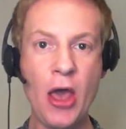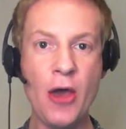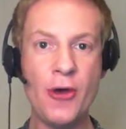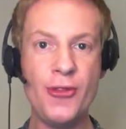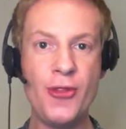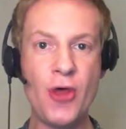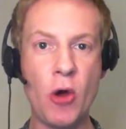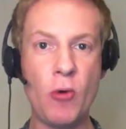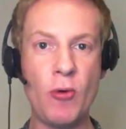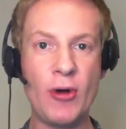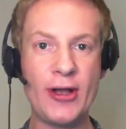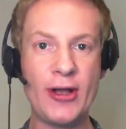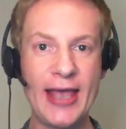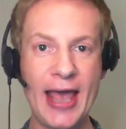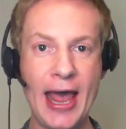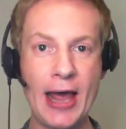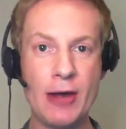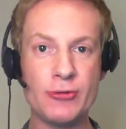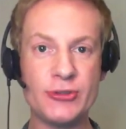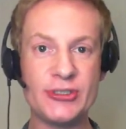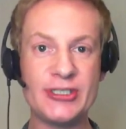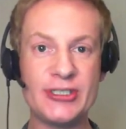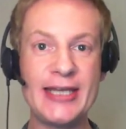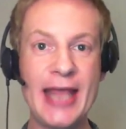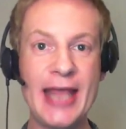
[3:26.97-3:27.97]
though
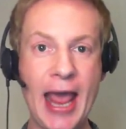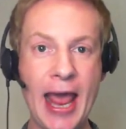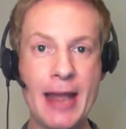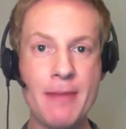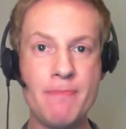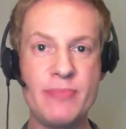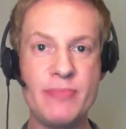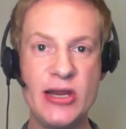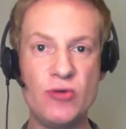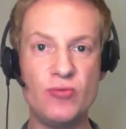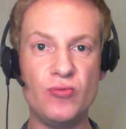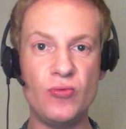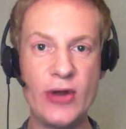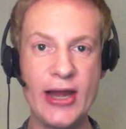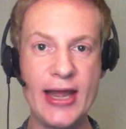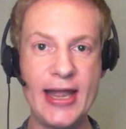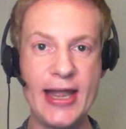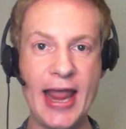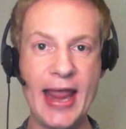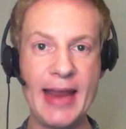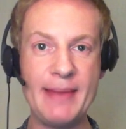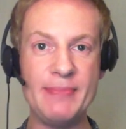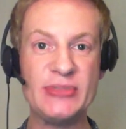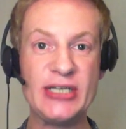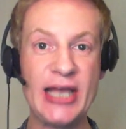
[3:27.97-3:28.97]
accounts can be
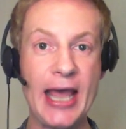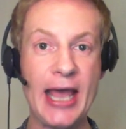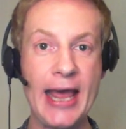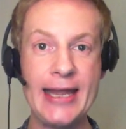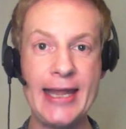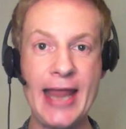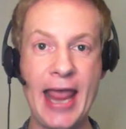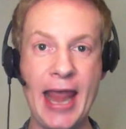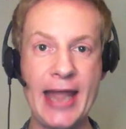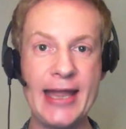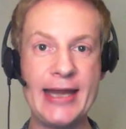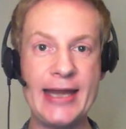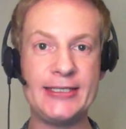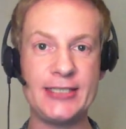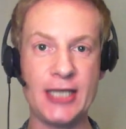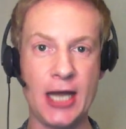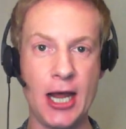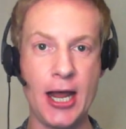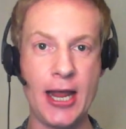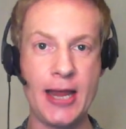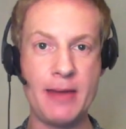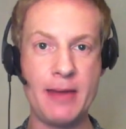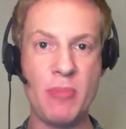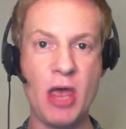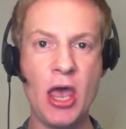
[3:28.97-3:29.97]
renamed at any
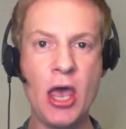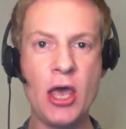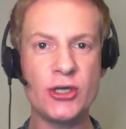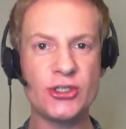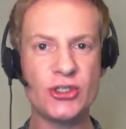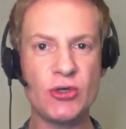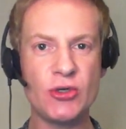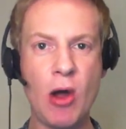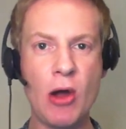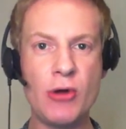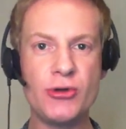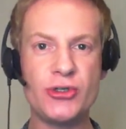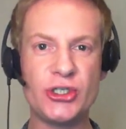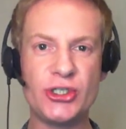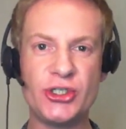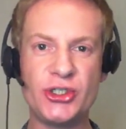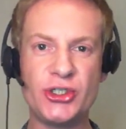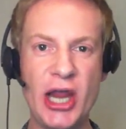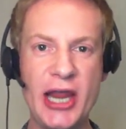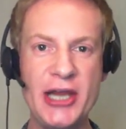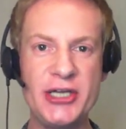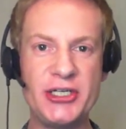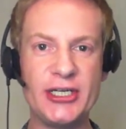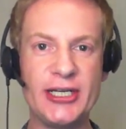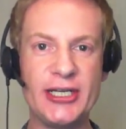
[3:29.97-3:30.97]
time, so I'll just
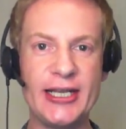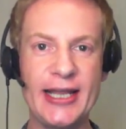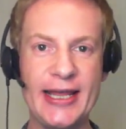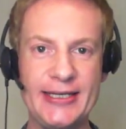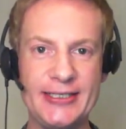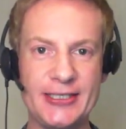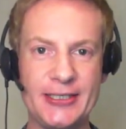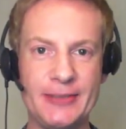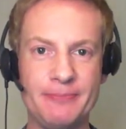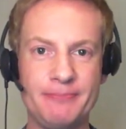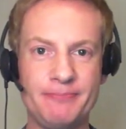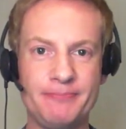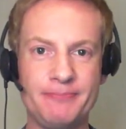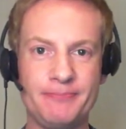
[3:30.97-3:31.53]
change it later.